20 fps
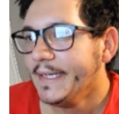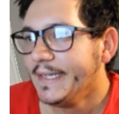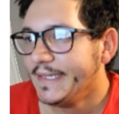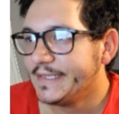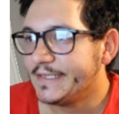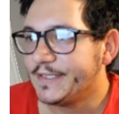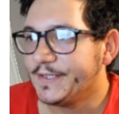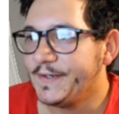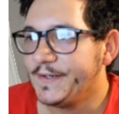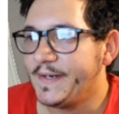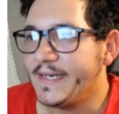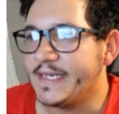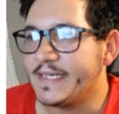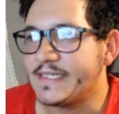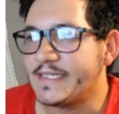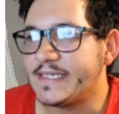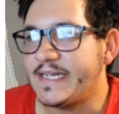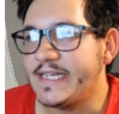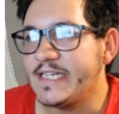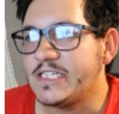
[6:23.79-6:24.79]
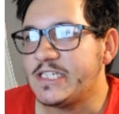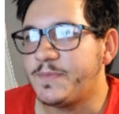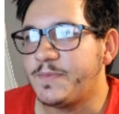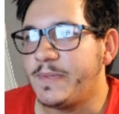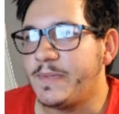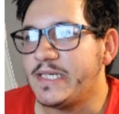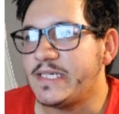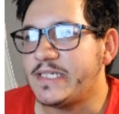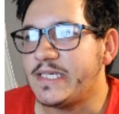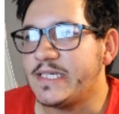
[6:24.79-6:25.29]
including extinct
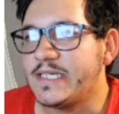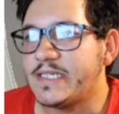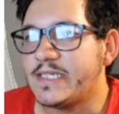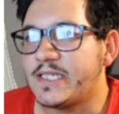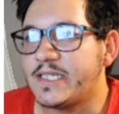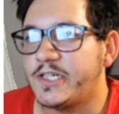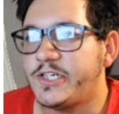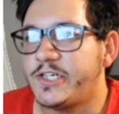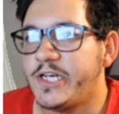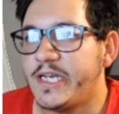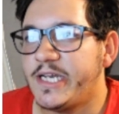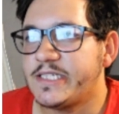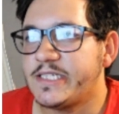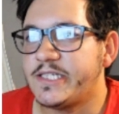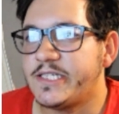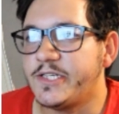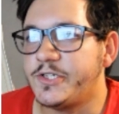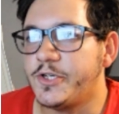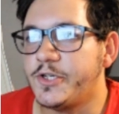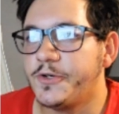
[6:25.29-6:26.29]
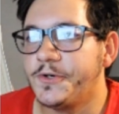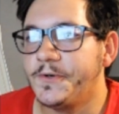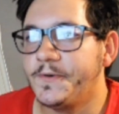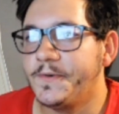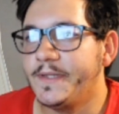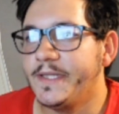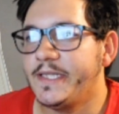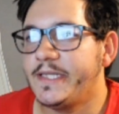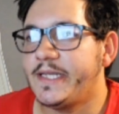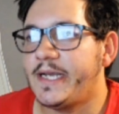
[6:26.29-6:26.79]
species such as the dodo
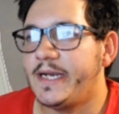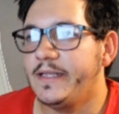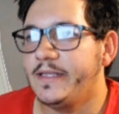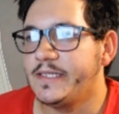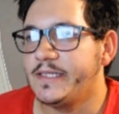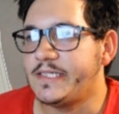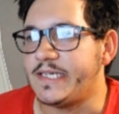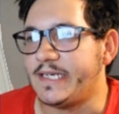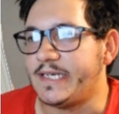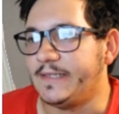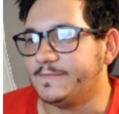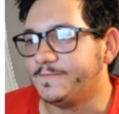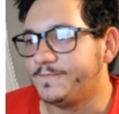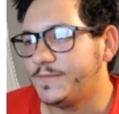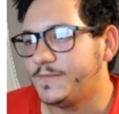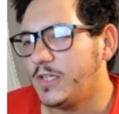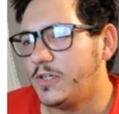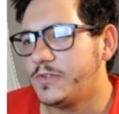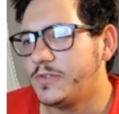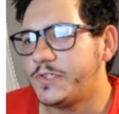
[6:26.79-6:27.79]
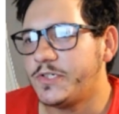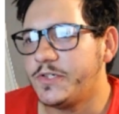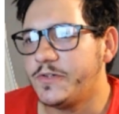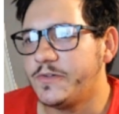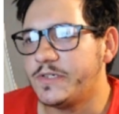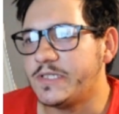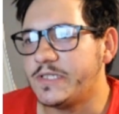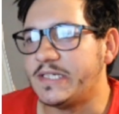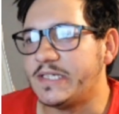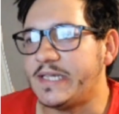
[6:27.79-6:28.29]
and the thylacine, also known
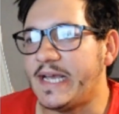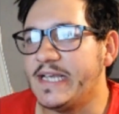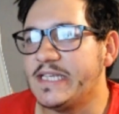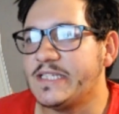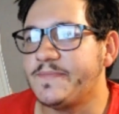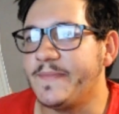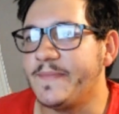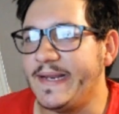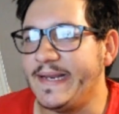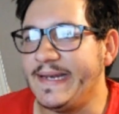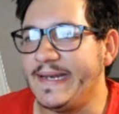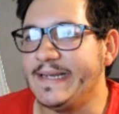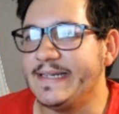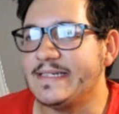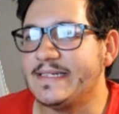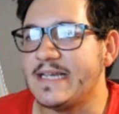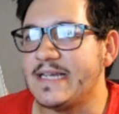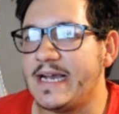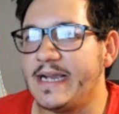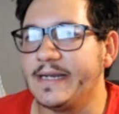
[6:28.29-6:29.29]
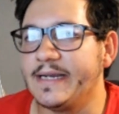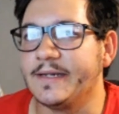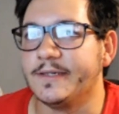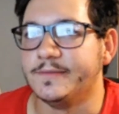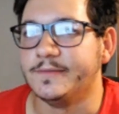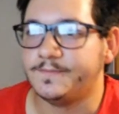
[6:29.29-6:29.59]
as the Tasmanian tiger.